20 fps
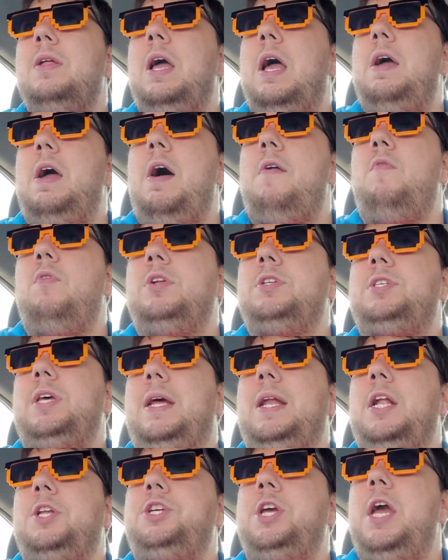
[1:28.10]
Everyone's
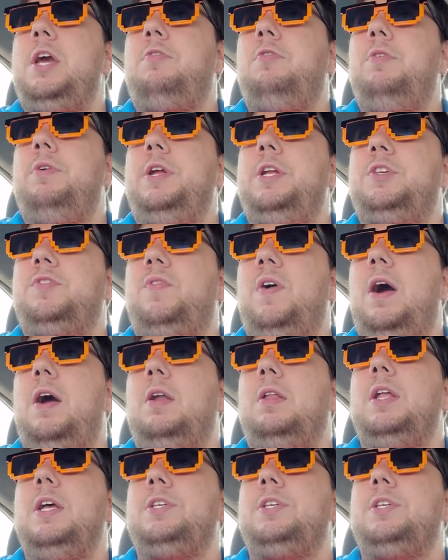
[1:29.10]
saying that Jay Gruden gets fired.